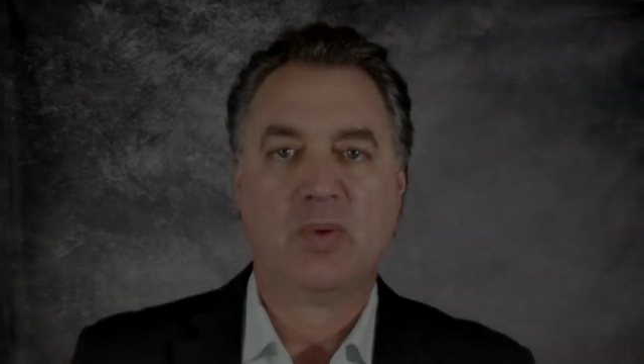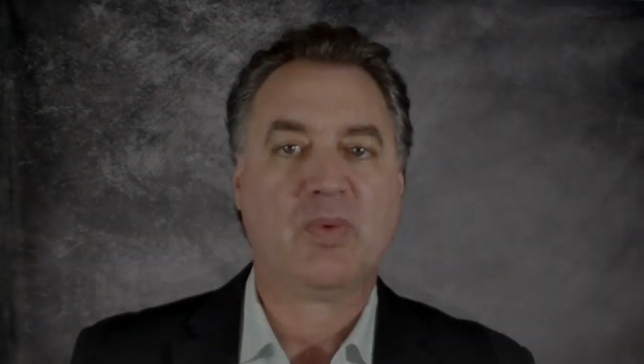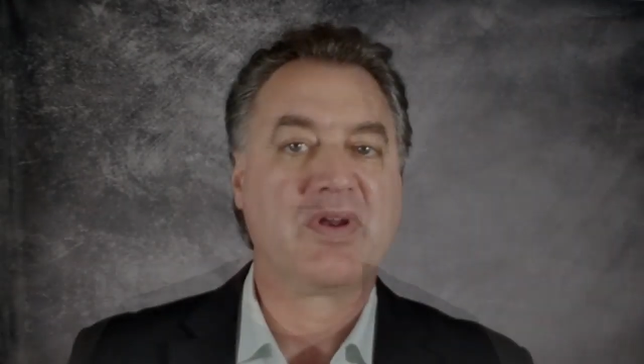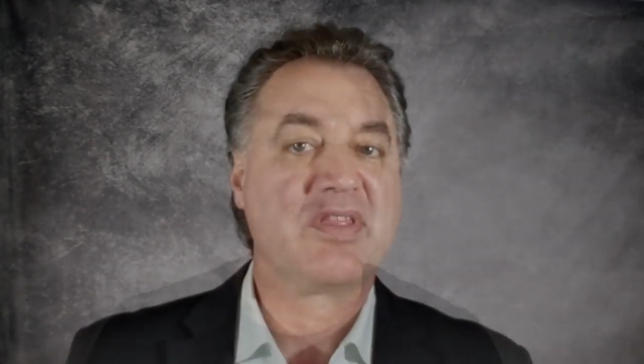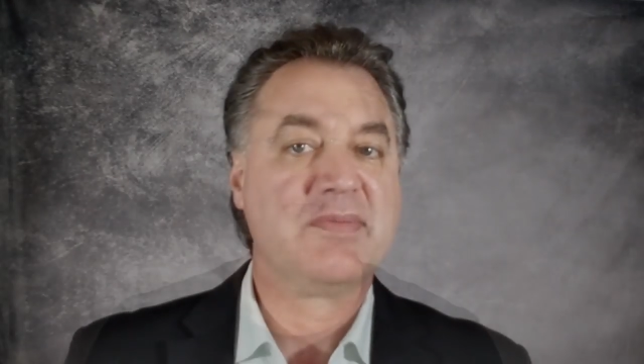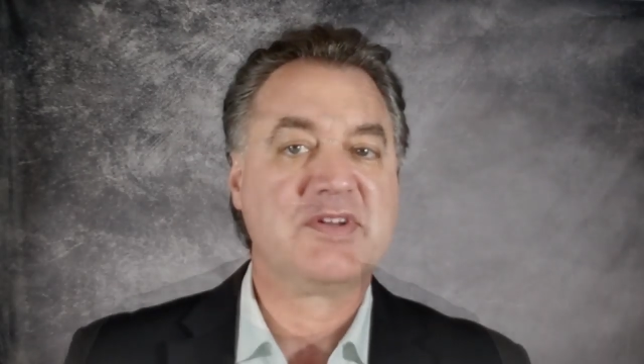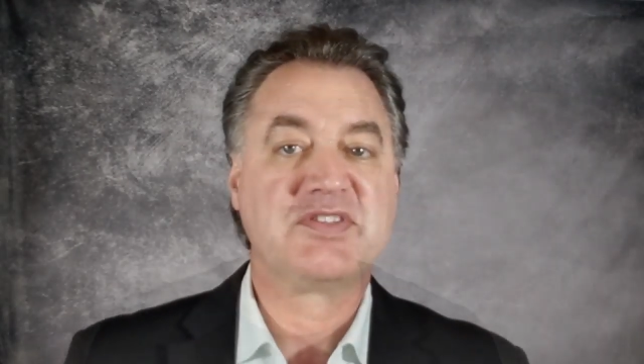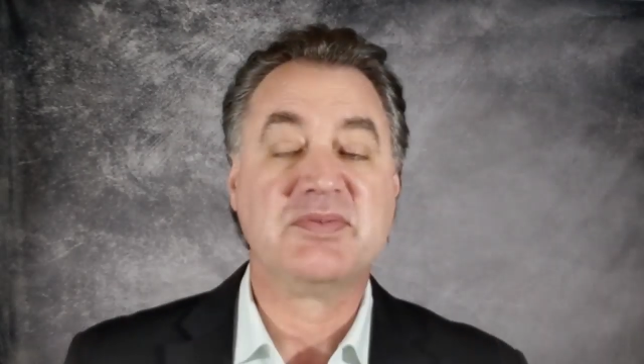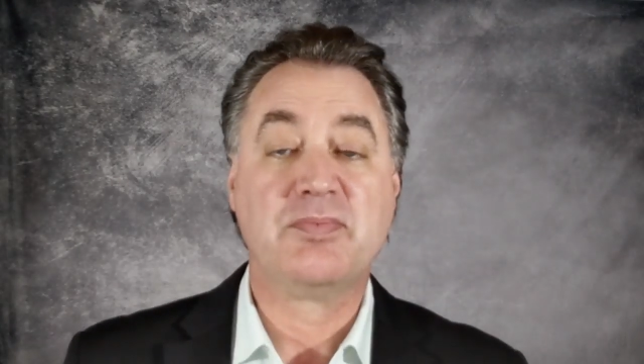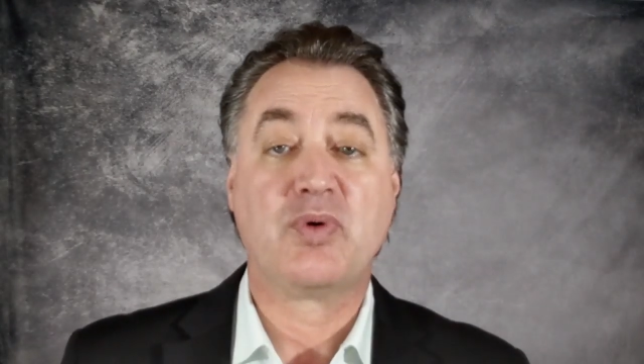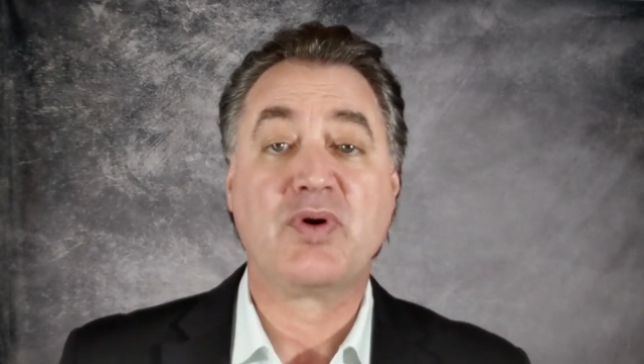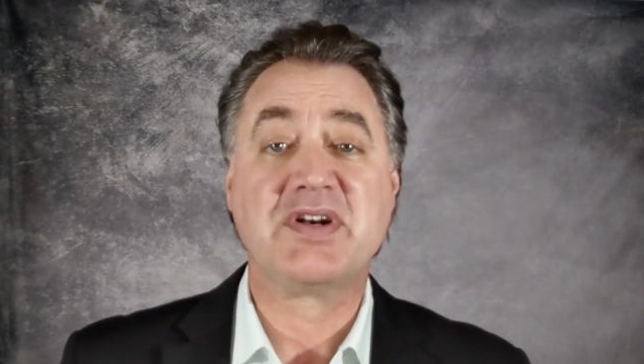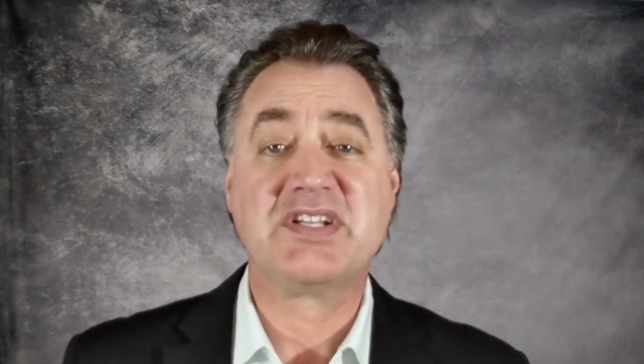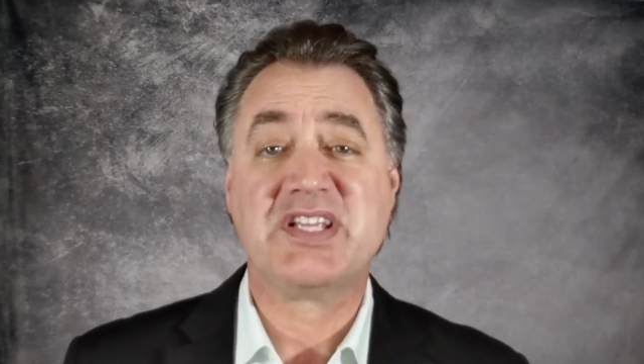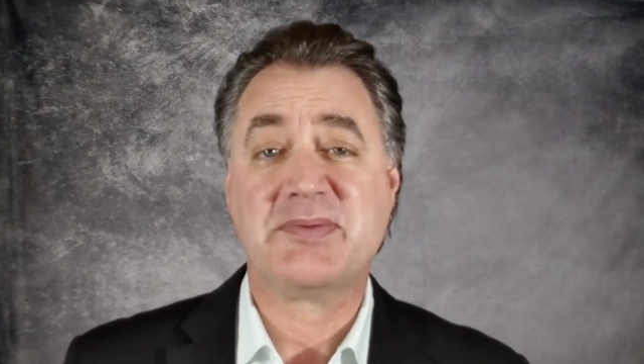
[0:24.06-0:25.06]
One of the most
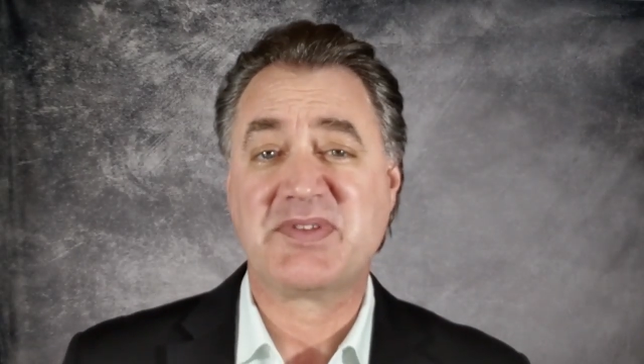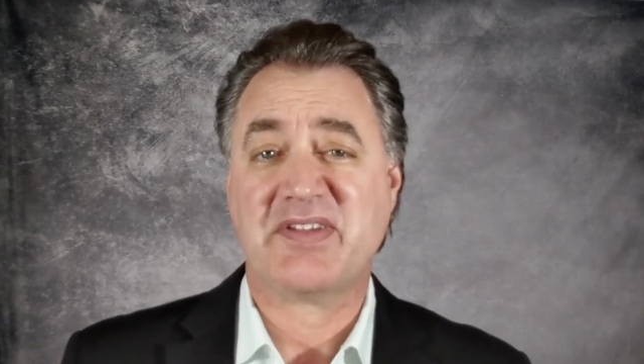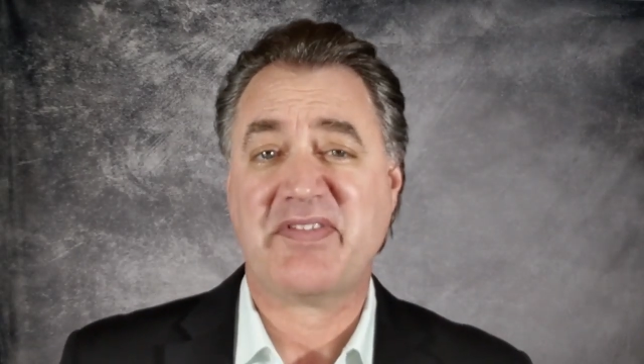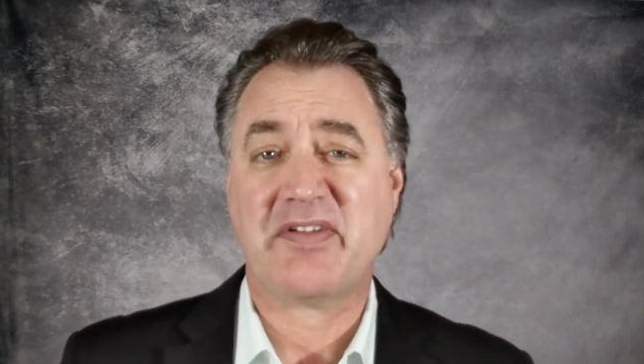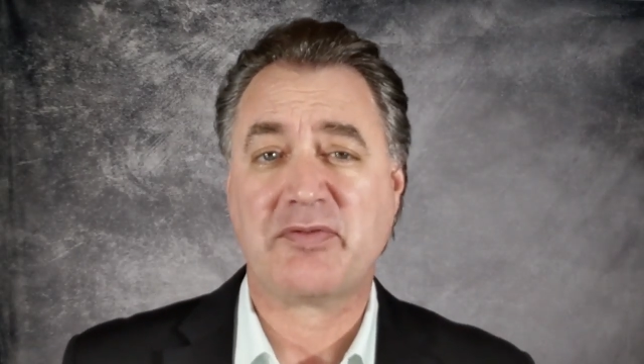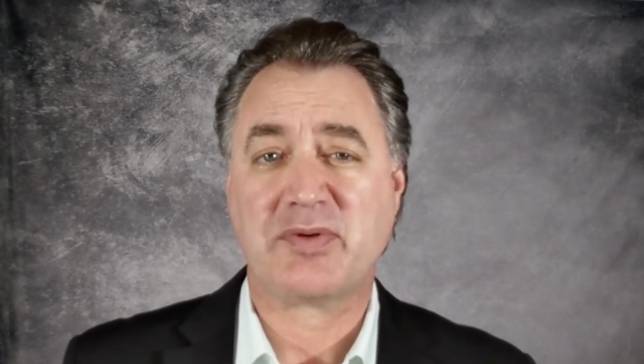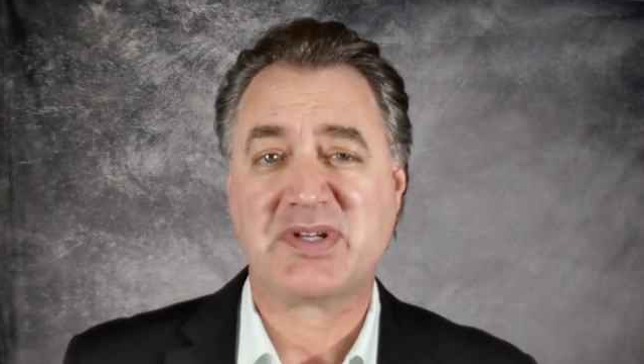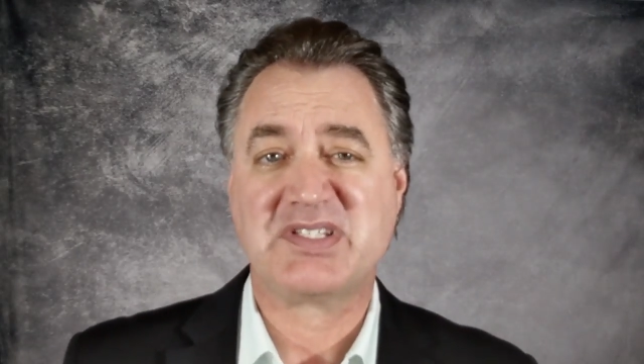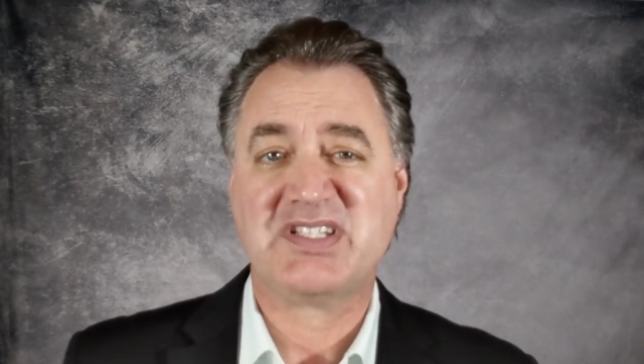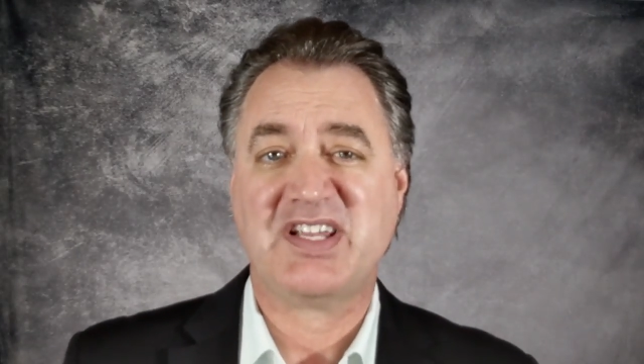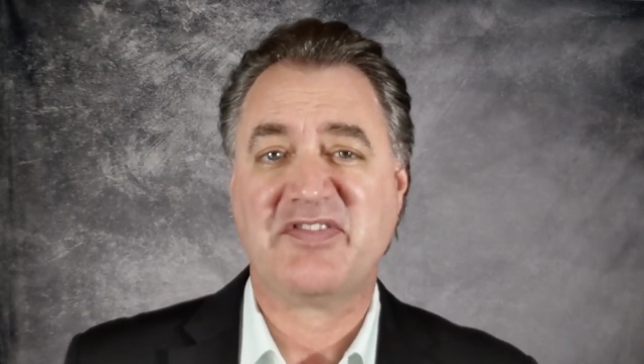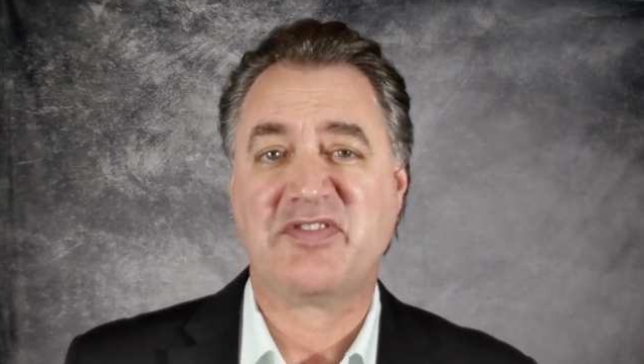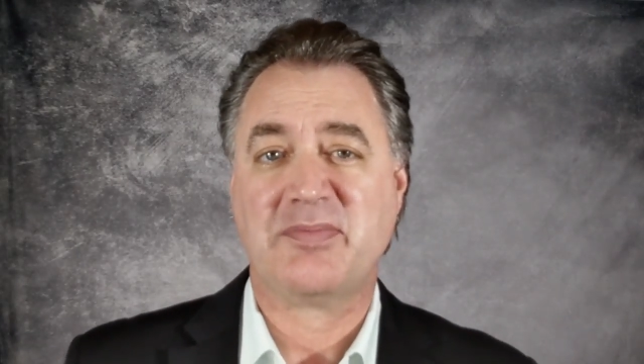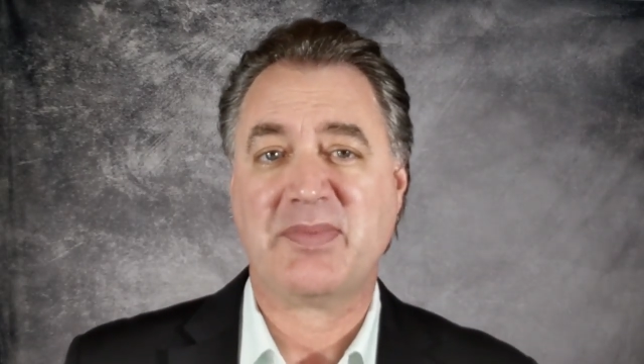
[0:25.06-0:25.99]
important tips I've ever received